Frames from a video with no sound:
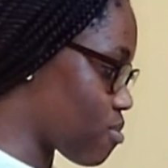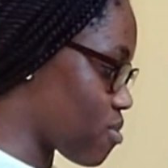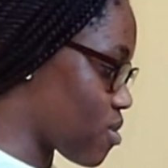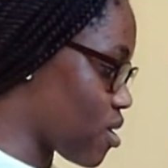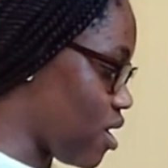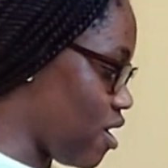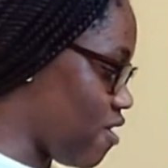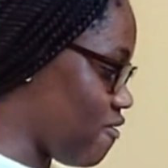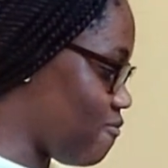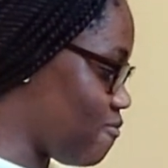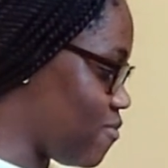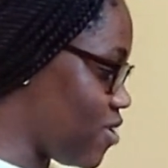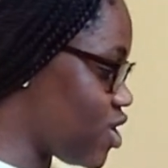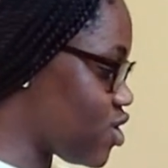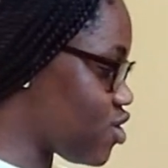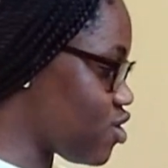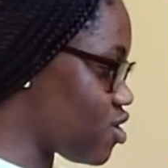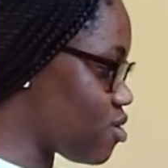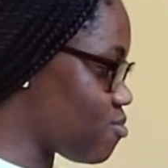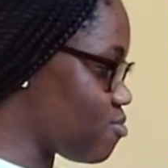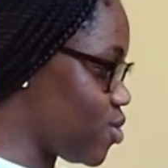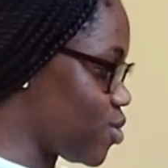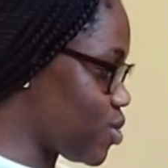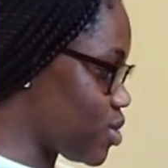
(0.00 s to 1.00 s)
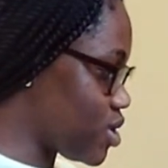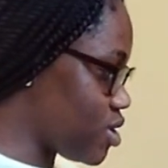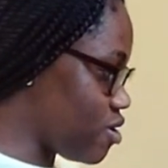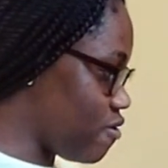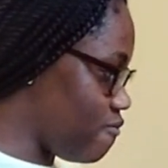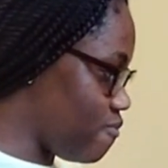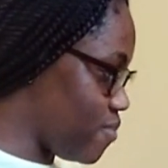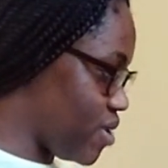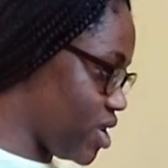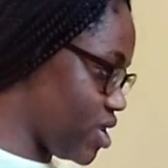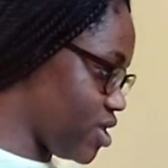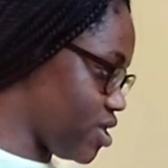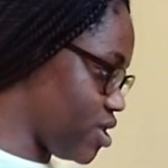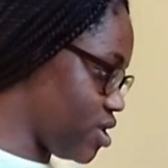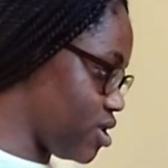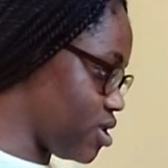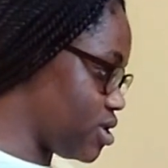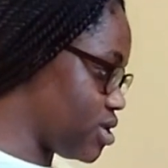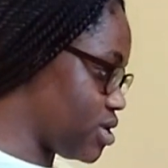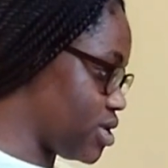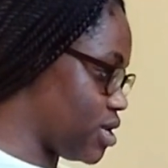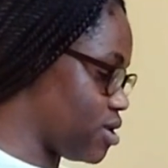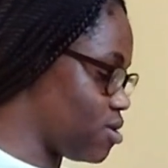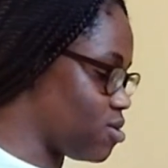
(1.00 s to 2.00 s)
I've measured most of my
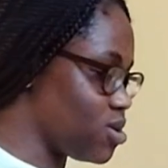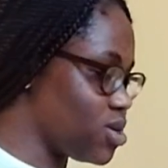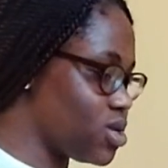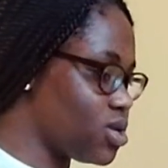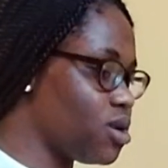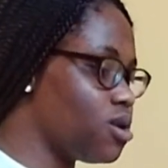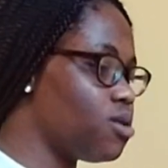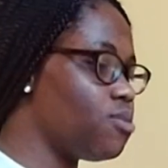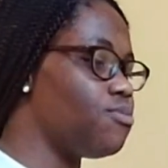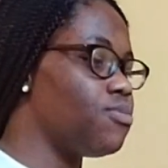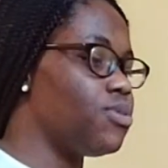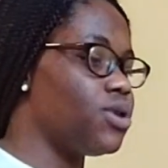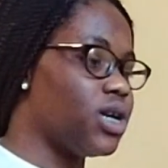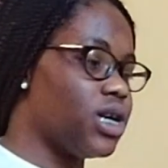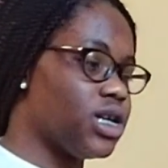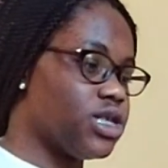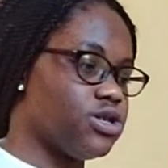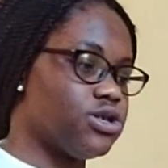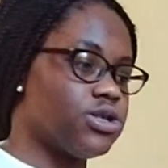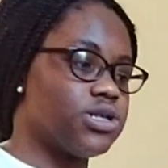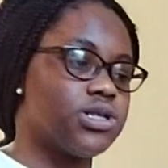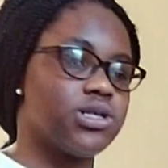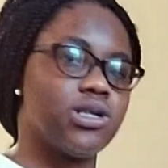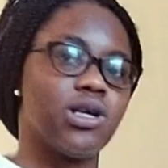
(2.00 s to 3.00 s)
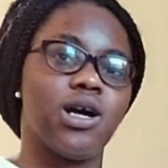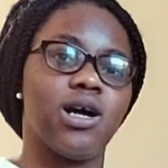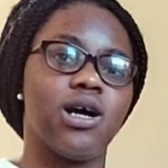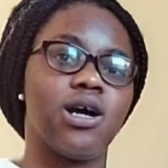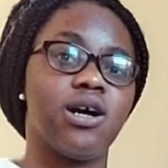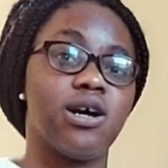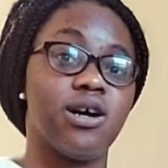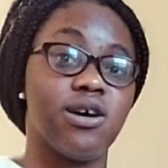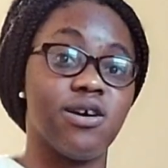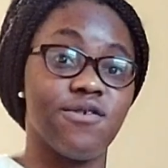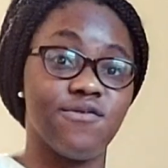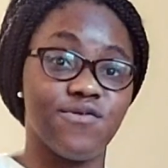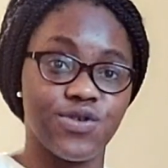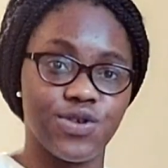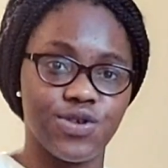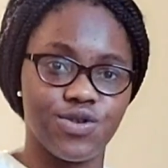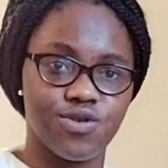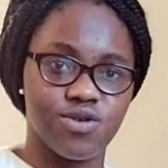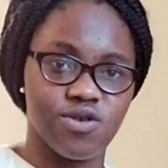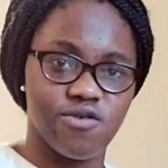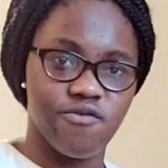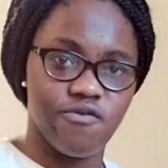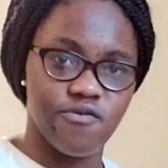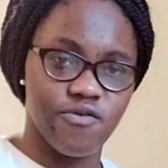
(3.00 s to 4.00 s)
things out, but I just have to do
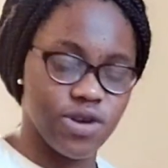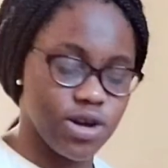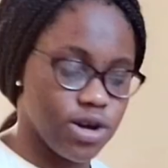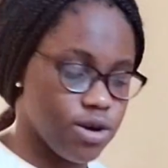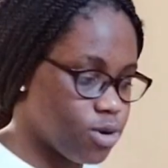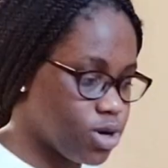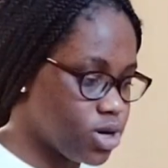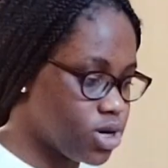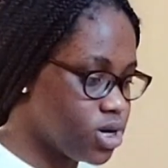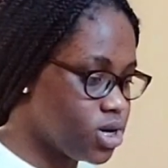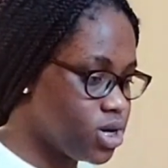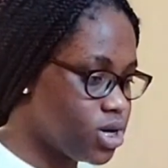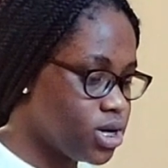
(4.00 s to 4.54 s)
the flour,